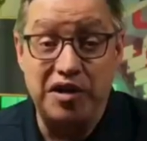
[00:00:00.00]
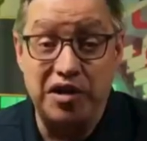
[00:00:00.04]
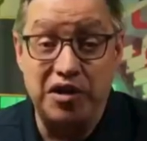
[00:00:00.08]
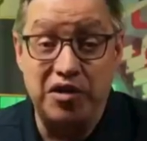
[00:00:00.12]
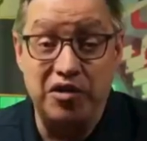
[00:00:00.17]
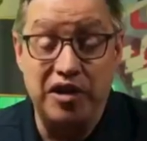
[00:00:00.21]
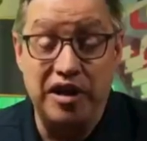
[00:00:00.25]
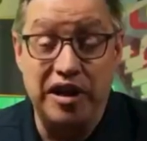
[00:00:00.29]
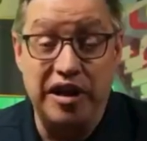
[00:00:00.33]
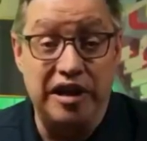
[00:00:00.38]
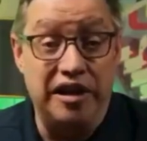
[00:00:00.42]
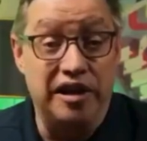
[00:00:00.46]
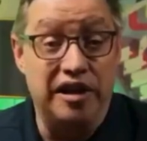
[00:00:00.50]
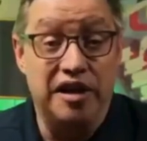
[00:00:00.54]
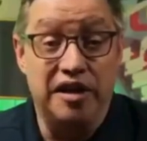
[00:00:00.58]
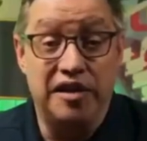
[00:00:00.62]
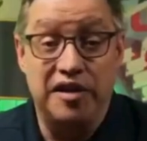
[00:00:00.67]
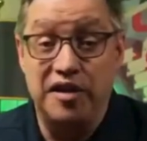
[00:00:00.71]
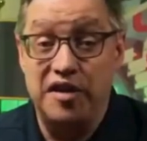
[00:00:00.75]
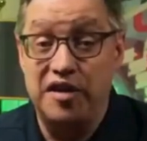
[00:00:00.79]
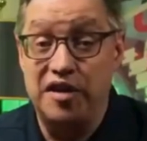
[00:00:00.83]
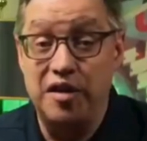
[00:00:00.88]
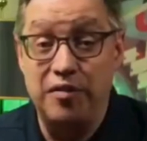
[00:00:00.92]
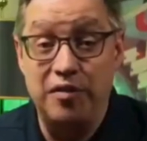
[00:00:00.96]
screen,
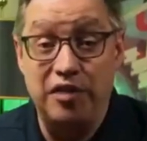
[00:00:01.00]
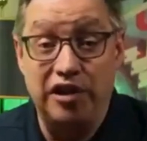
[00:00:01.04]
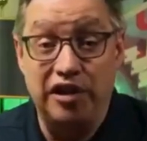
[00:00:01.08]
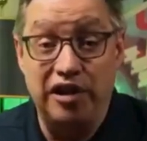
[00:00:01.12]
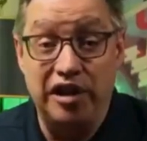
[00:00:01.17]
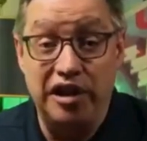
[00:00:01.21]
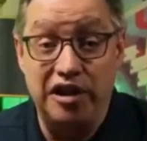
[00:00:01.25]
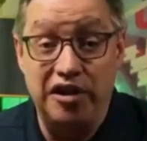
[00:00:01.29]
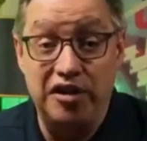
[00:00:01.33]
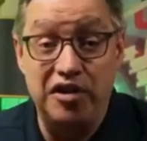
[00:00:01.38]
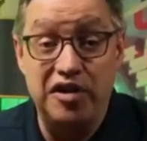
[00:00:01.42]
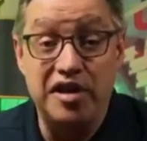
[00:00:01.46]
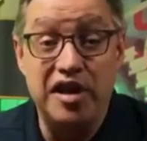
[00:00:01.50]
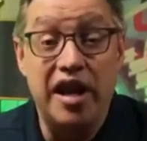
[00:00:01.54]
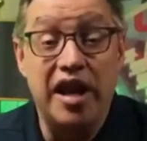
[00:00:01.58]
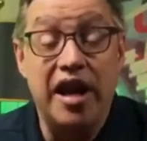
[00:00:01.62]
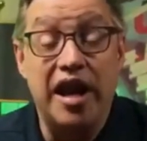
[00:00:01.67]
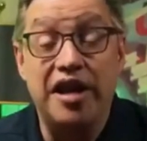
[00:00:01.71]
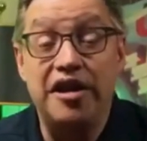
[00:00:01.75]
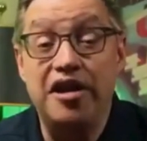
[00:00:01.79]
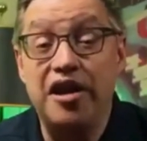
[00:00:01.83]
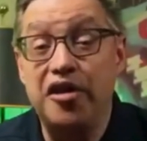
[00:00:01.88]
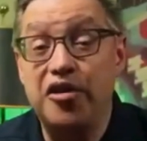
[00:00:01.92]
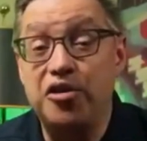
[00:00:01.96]
the simulators,
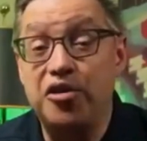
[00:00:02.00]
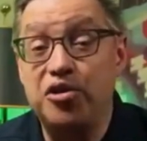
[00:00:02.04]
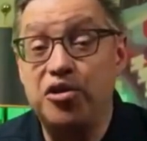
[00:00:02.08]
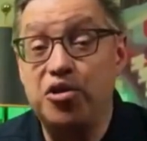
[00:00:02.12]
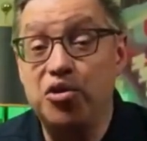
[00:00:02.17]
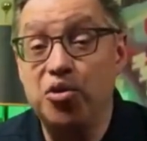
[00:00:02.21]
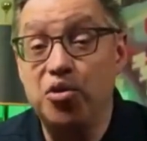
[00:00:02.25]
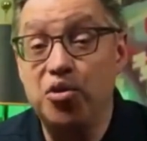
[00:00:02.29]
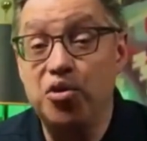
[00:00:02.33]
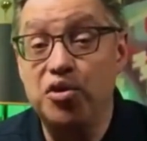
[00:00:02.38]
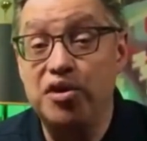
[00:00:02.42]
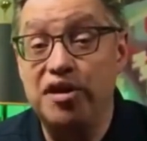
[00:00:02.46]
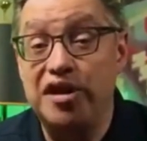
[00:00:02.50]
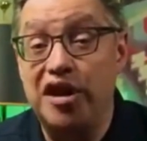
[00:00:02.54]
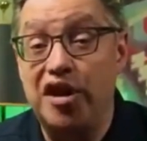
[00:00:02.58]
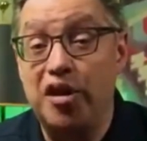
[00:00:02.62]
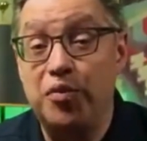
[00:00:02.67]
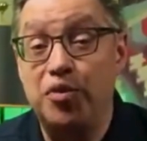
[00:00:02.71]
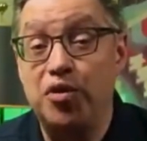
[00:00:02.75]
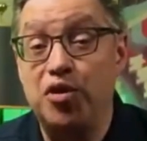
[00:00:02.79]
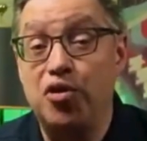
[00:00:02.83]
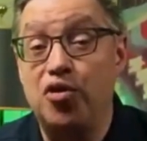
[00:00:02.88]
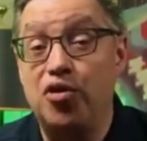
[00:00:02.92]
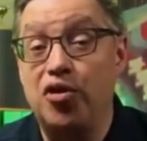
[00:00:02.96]
and other tools to
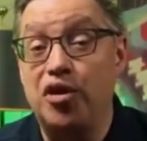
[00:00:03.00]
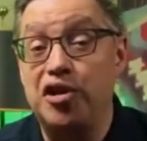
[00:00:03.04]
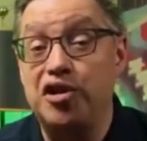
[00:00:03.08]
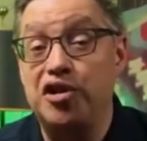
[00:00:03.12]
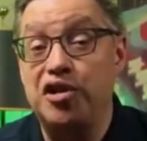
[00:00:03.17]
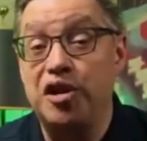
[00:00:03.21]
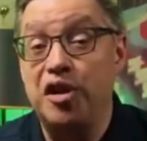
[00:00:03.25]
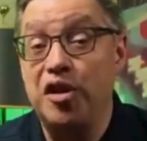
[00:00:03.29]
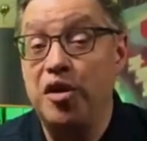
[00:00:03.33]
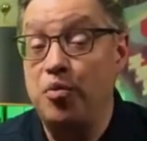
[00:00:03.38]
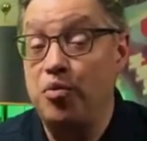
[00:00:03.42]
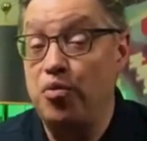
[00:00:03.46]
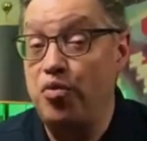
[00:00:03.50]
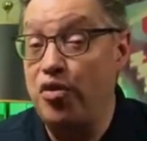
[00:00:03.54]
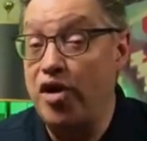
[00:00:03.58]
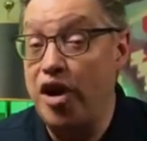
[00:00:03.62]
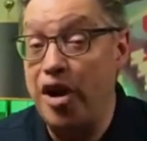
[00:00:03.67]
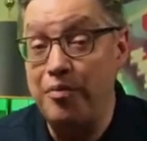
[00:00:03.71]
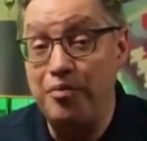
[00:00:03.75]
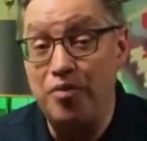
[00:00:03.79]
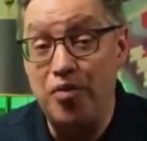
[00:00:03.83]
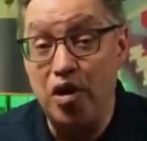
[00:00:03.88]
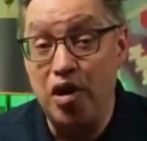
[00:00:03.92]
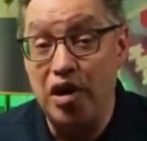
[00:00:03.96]
help you crush
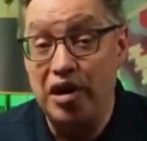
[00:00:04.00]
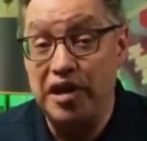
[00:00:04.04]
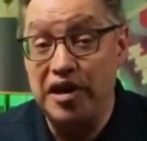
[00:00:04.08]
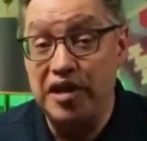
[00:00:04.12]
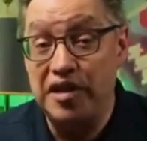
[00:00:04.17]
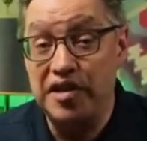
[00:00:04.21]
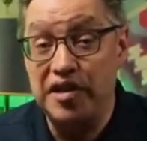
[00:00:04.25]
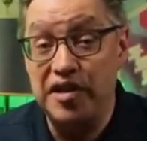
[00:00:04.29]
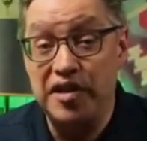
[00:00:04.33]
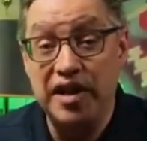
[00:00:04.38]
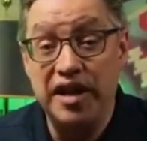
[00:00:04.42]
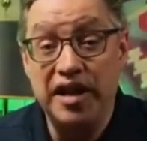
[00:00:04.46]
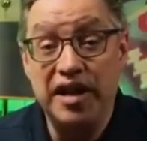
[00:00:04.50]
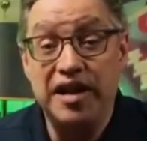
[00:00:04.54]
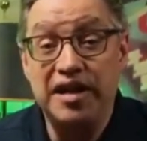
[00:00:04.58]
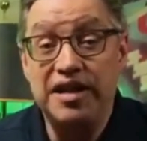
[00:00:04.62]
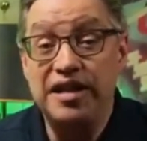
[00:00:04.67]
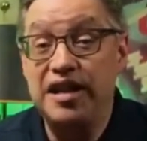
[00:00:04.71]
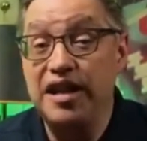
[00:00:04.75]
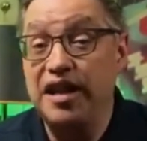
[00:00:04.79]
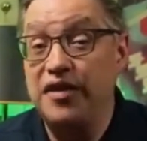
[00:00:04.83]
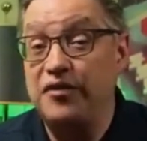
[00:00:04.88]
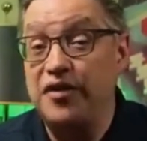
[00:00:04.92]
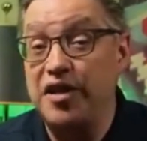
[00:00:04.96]
prop markets,
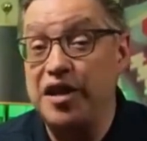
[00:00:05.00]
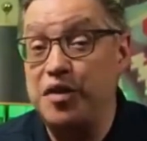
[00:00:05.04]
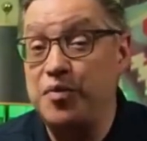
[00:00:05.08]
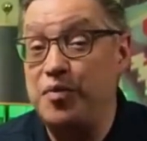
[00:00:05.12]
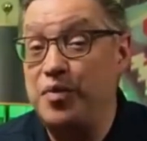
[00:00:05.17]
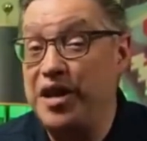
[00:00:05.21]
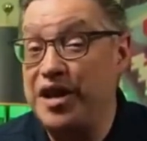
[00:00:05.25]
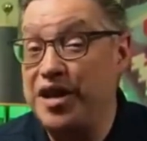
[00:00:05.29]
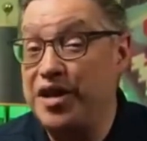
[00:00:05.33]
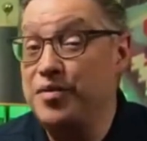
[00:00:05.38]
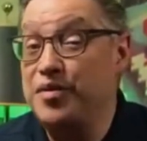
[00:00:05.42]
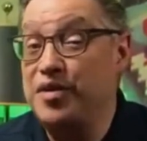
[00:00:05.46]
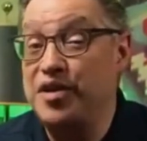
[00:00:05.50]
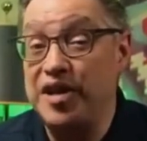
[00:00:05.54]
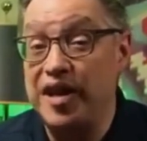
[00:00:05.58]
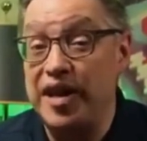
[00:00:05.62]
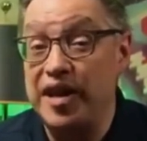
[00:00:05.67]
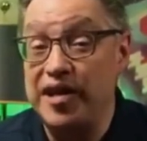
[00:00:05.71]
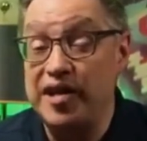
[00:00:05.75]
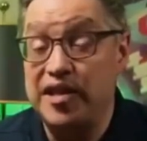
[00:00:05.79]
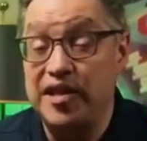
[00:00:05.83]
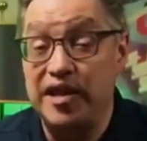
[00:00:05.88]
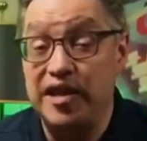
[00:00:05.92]
DFS pick'em sites